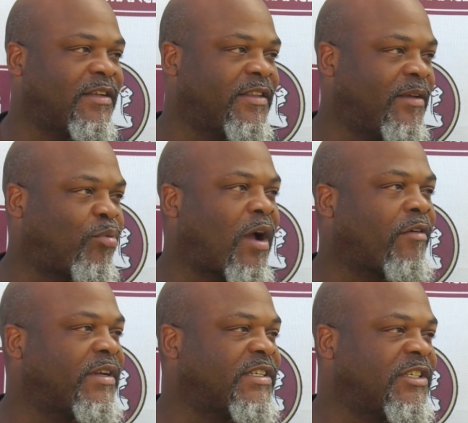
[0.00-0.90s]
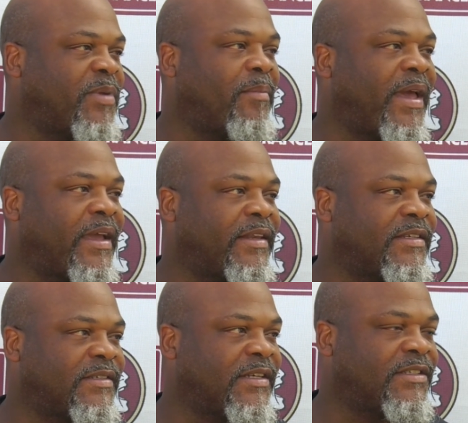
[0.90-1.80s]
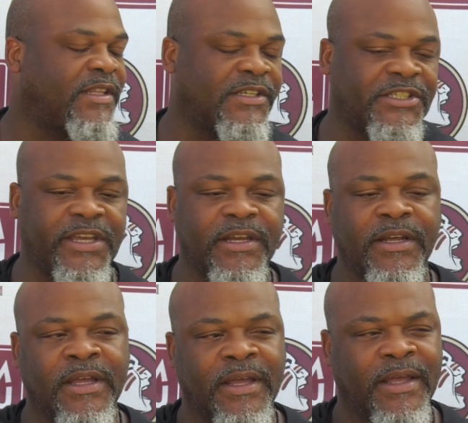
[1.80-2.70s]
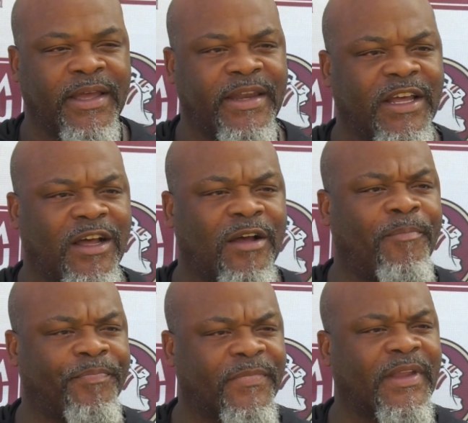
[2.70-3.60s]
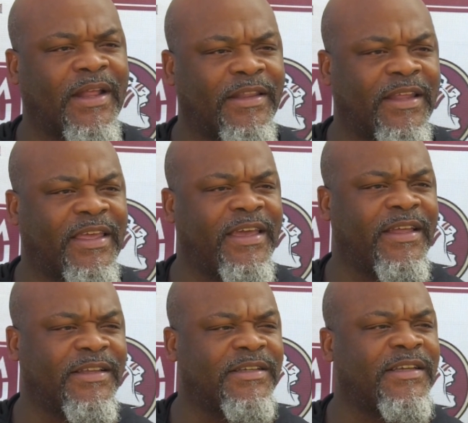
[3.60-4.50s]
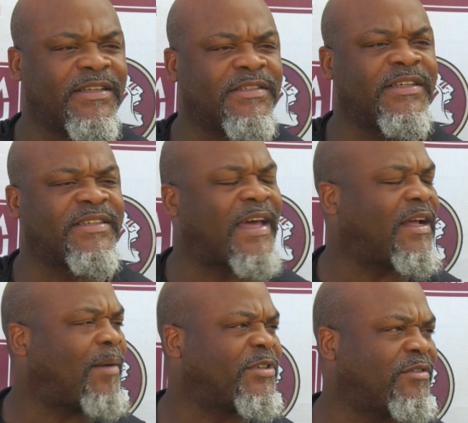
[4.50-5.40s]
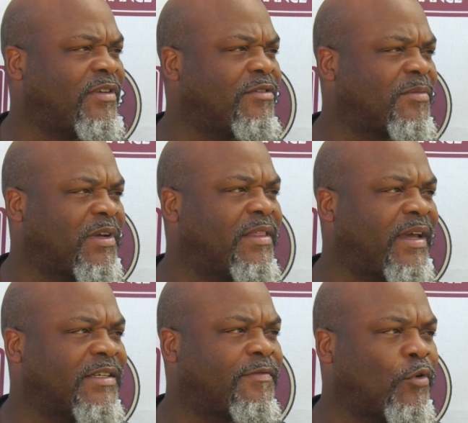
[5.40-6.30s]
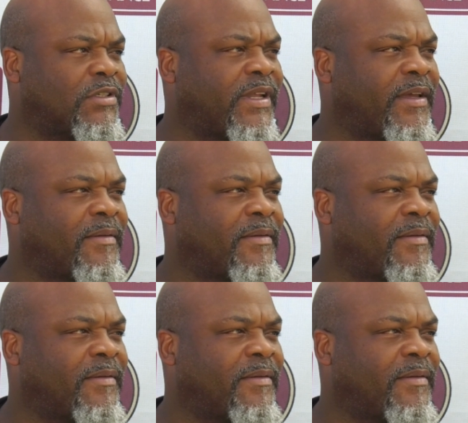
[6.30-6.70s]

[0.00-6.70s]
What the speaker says: the progress he's been making this year. And the kid, he's got an opportunity to do some good things at Florida State.